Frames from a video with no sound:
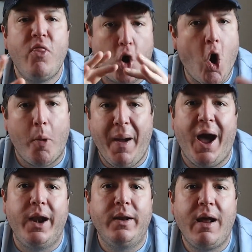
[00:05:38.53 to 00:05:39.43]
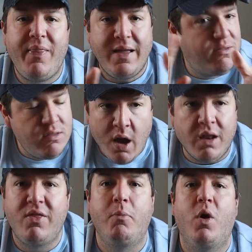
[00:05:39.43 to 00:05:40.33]
They're all bad. And they
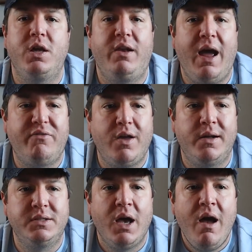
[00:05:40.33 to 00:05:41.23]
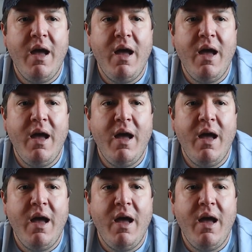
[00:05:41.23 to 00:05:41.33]
none of them want you to have guns.